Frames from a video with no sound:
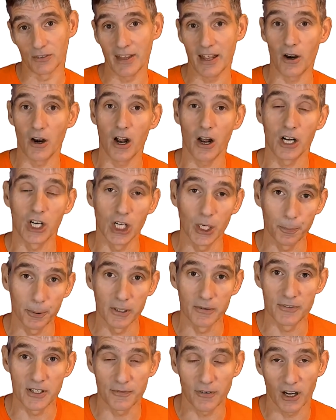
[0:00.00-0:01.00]
And there are a
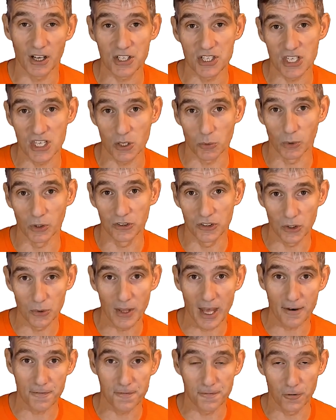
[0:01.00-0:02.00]
couple of devices that will do
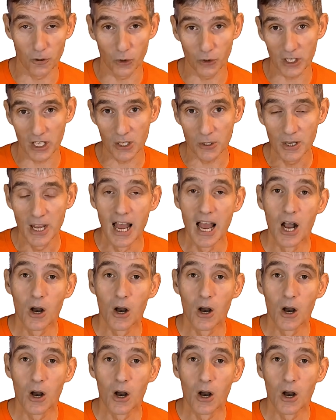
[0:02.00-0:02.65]
that for you.